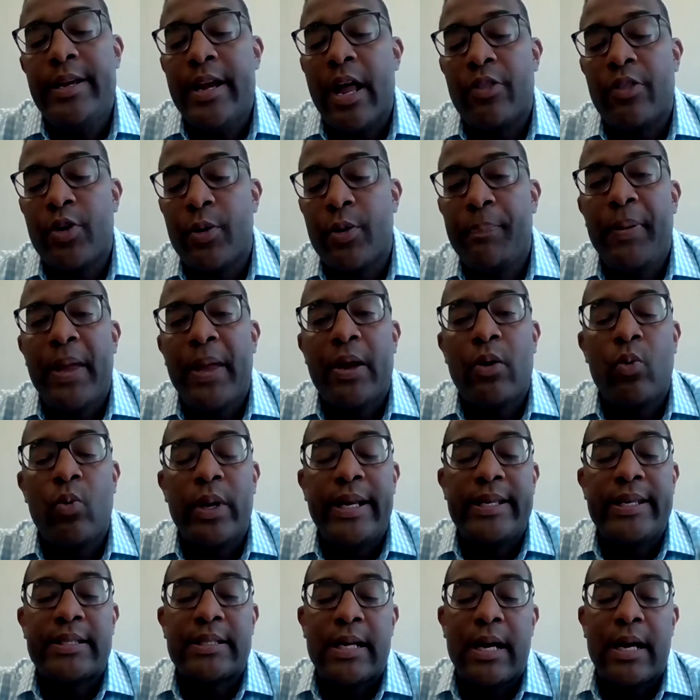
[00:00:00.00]
Another big
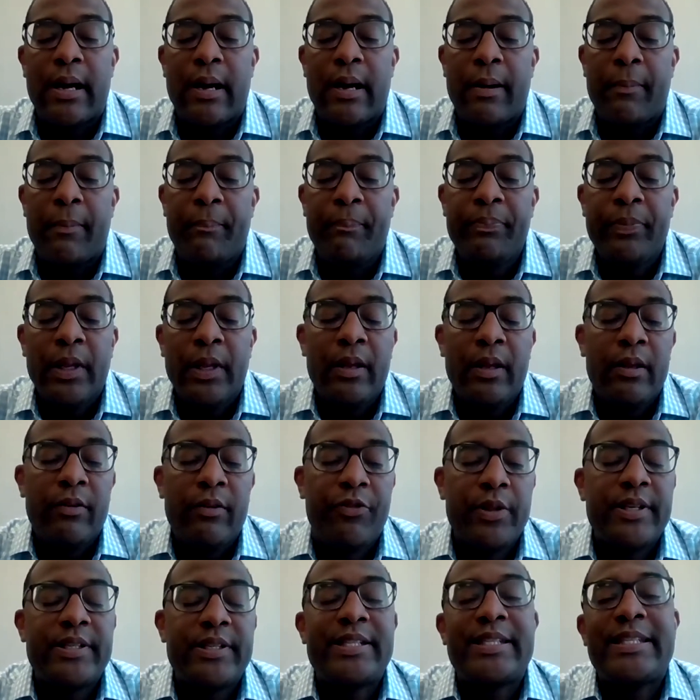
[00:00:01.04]
one is for
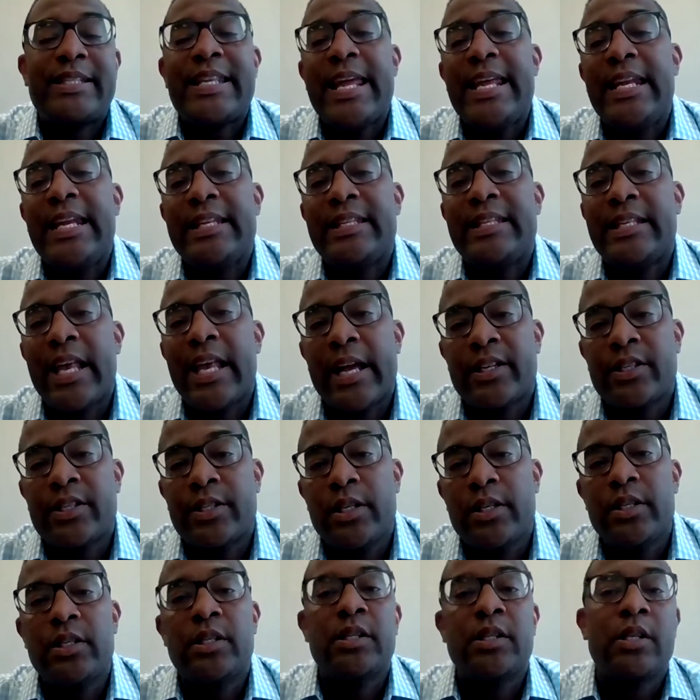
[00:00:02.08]
the state of
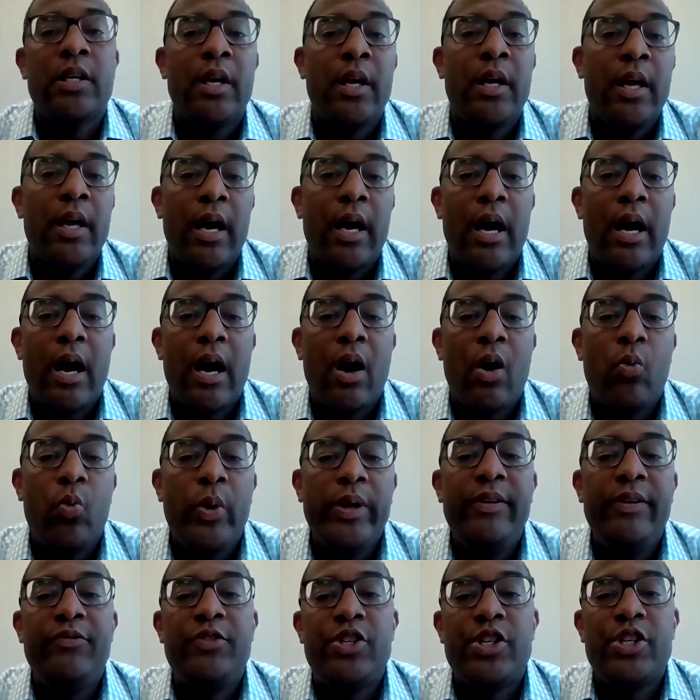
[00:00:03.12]
Texas.
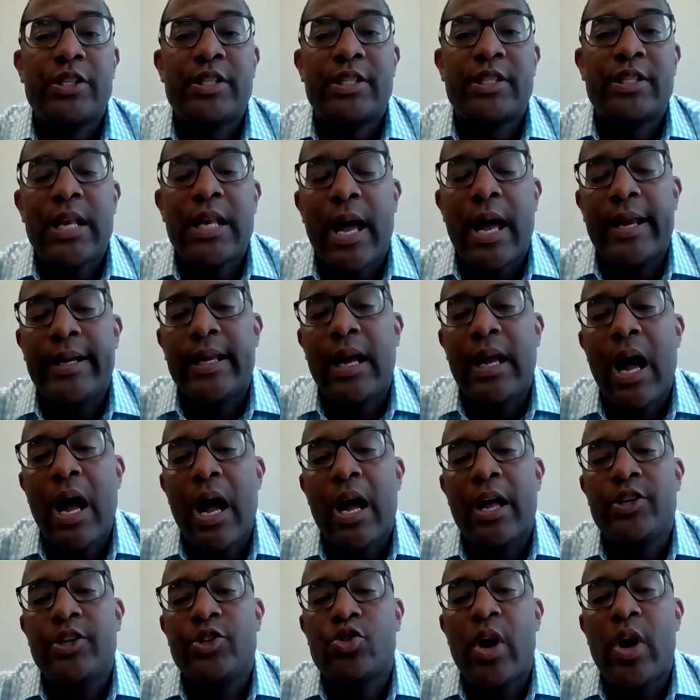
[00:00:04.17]
We've just signed a
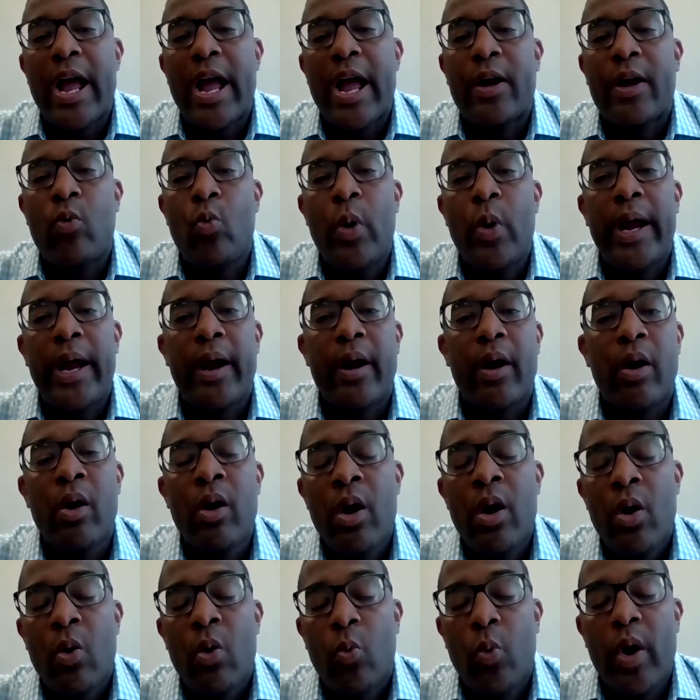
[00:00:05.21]
contract
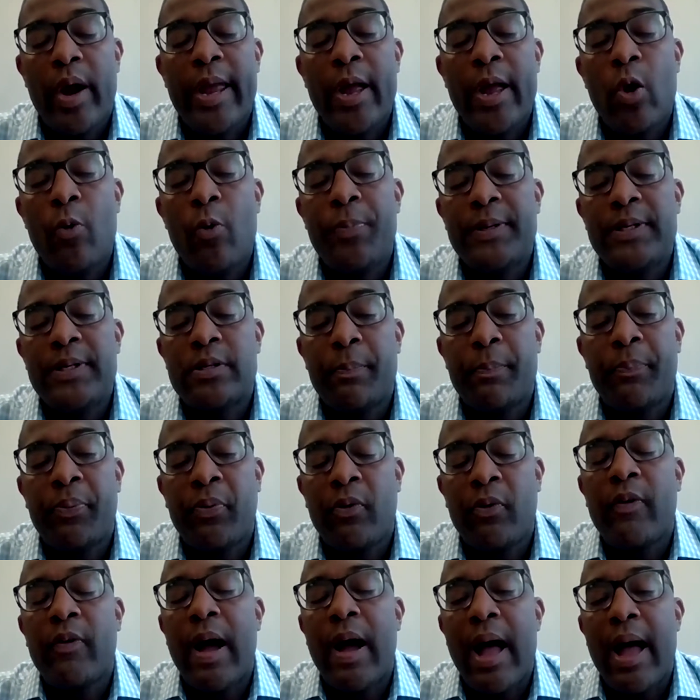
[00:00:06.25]
where we're helping to
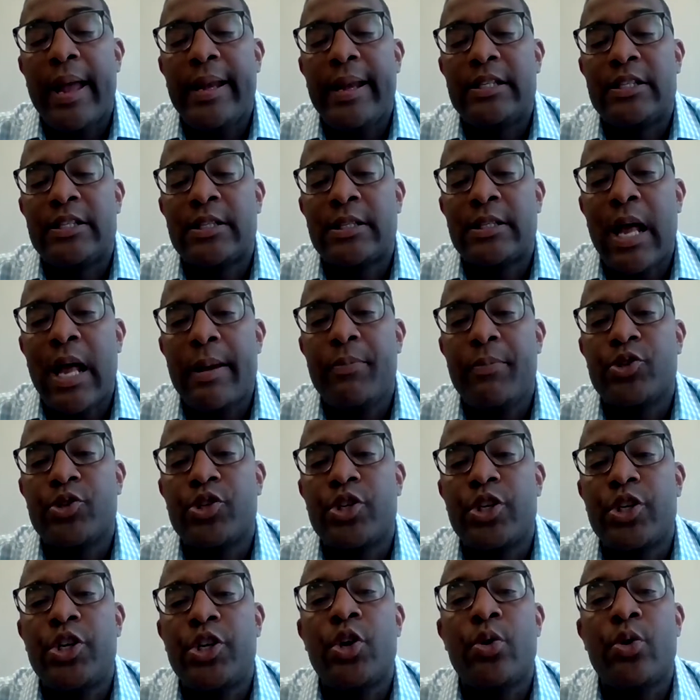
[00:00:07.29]
provide
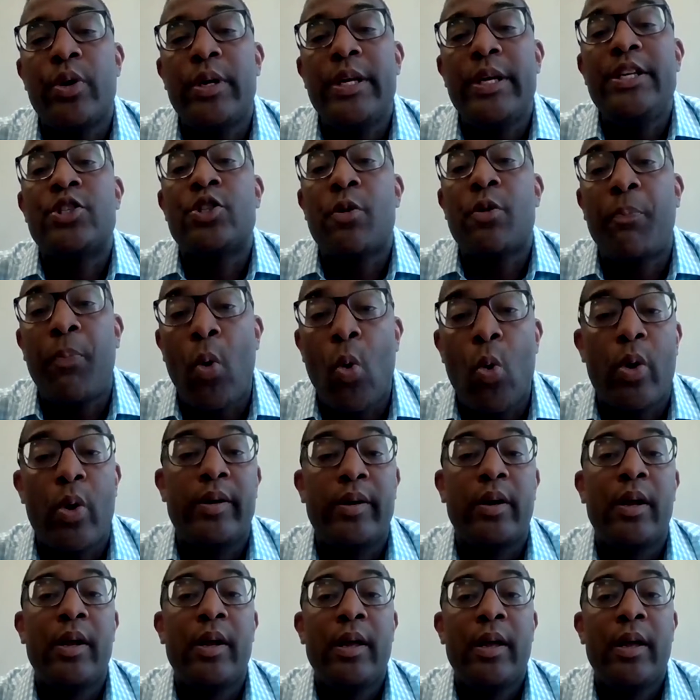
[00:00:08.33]
cybersecurity support,